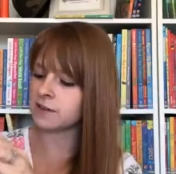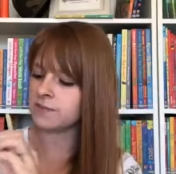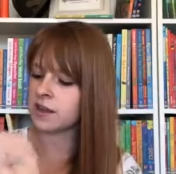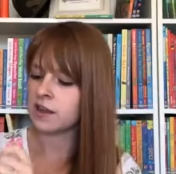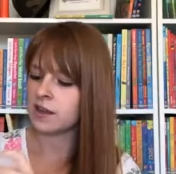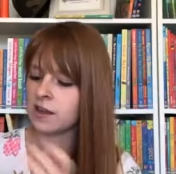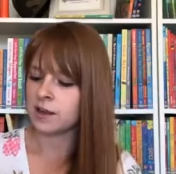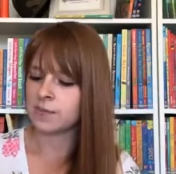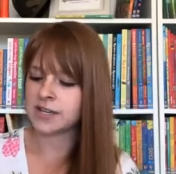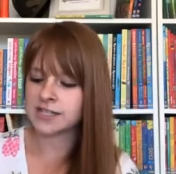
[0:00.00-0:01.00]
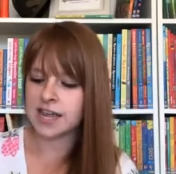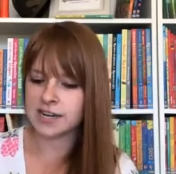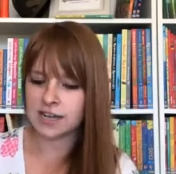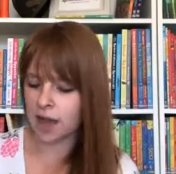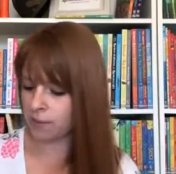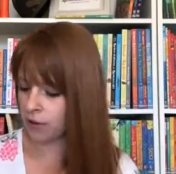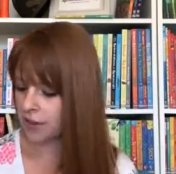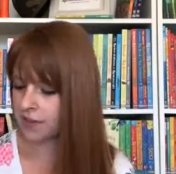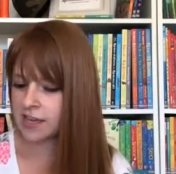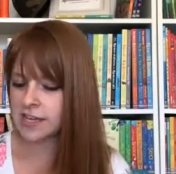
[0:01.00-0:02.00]
I'm gonna send a couple
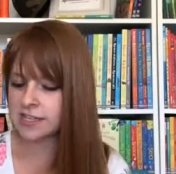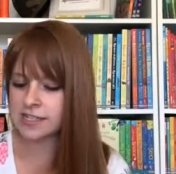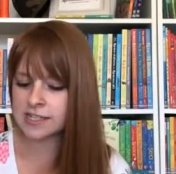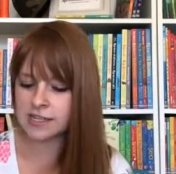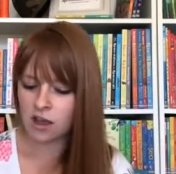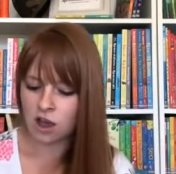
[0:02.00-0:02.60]
of these